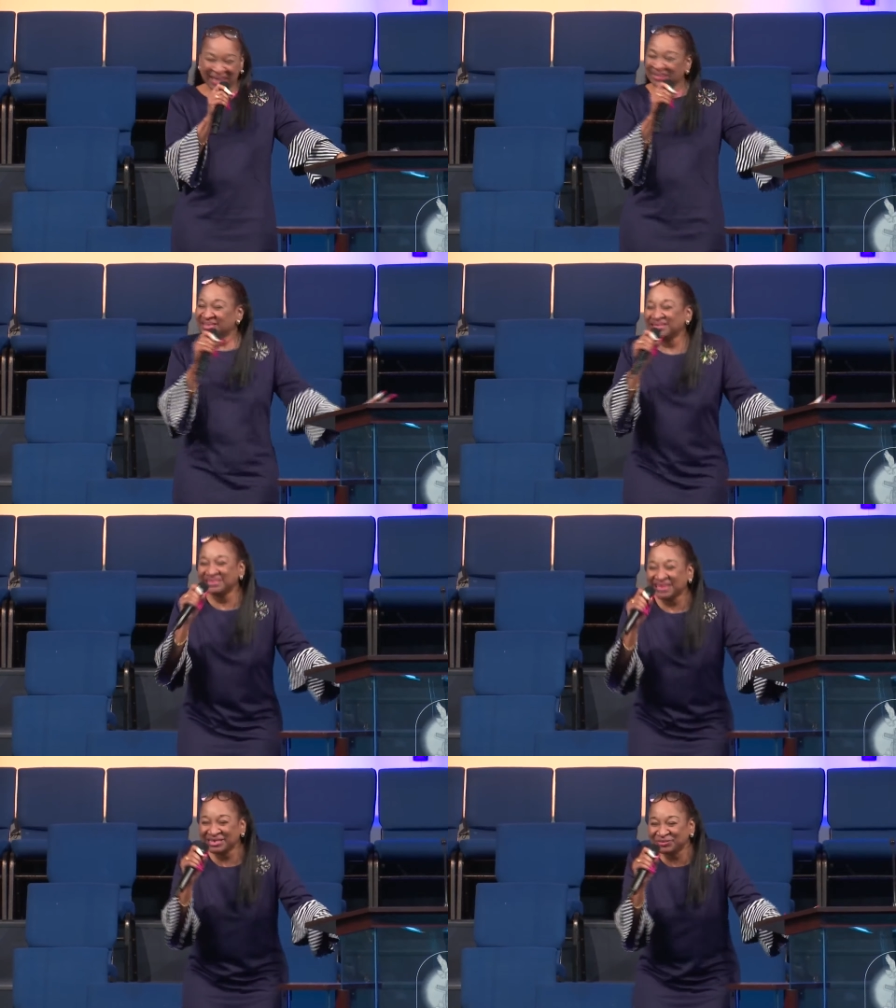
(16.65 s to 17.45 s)
This
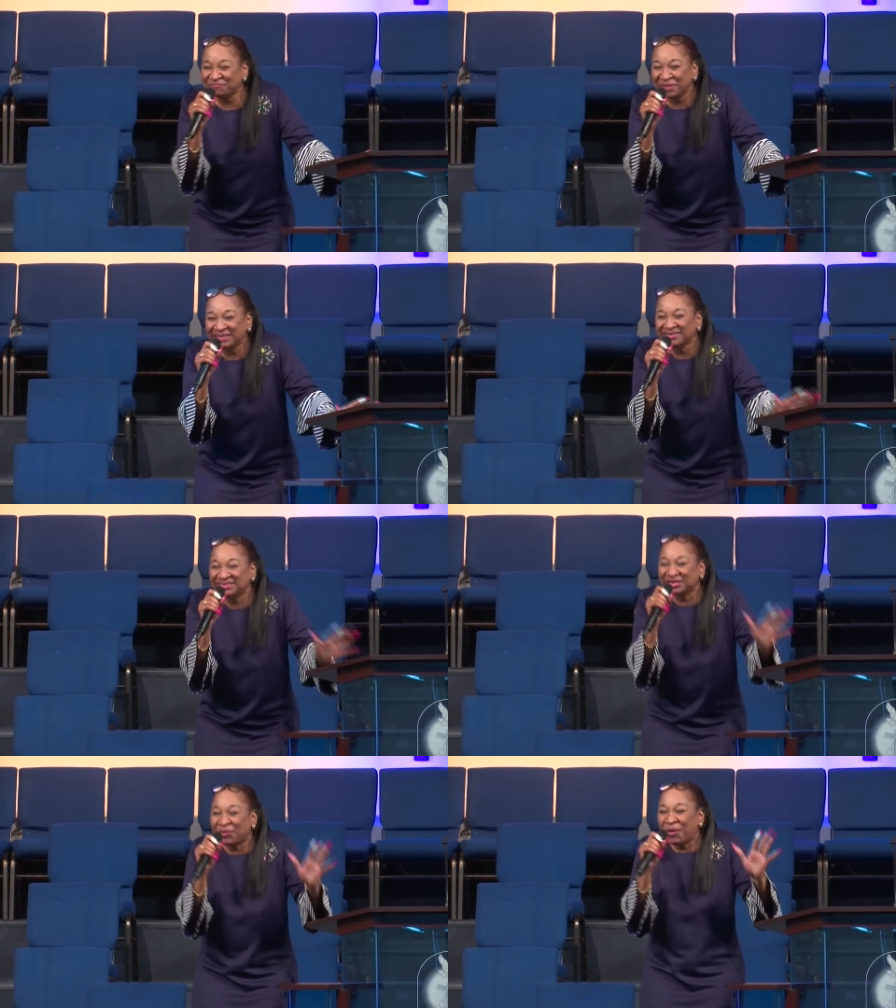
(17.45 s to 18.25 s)
has been
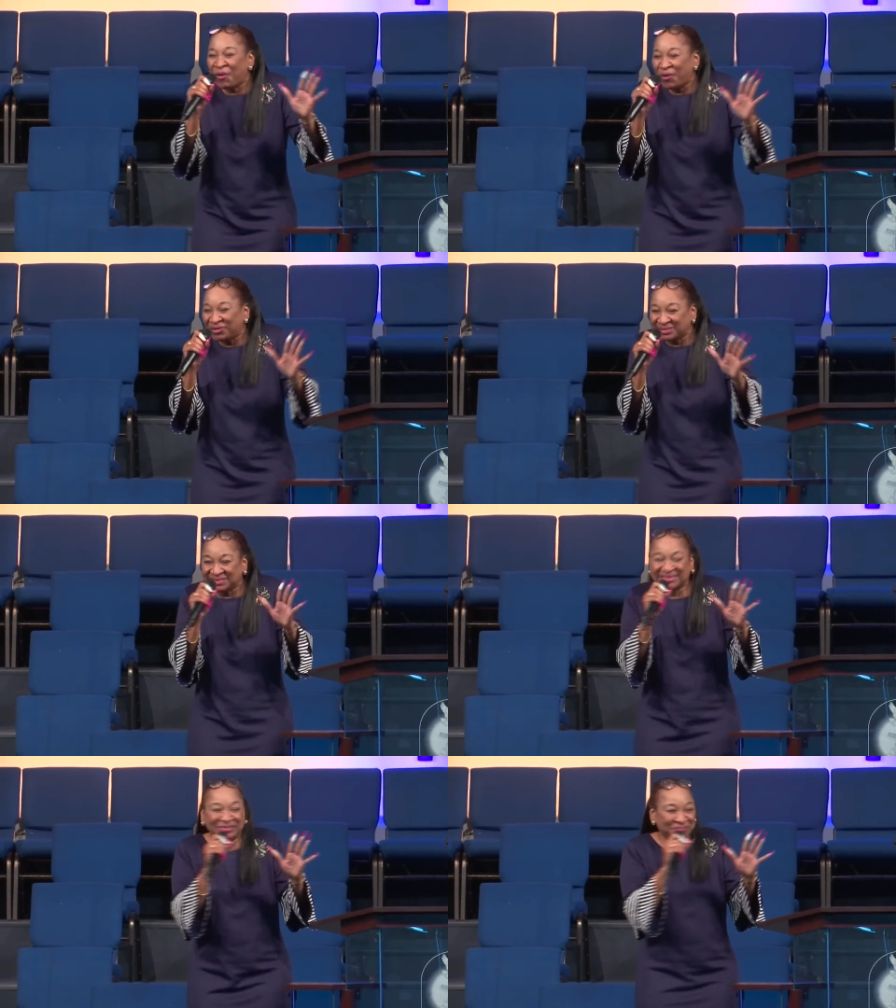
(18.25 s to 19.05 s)
so
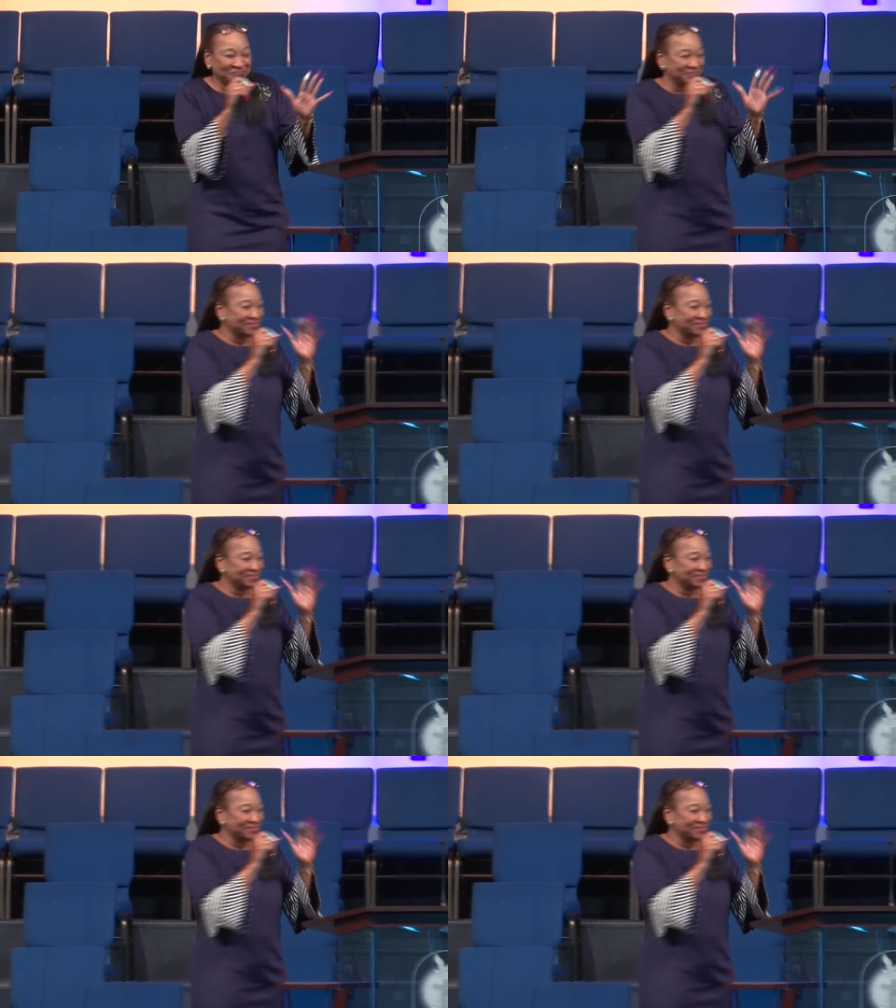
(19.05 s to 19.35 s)
awesome.